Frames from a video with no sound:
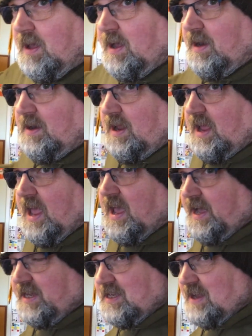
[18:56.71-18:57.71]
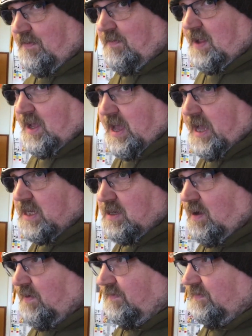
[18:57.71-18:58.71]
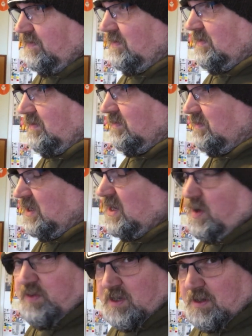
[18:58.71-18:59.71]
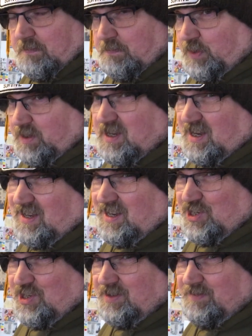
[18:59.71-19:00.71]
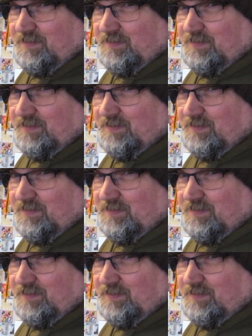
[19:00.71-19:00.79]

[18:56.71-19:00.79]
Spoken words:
And here it's definitely a case of there's loads of them, but it's condition.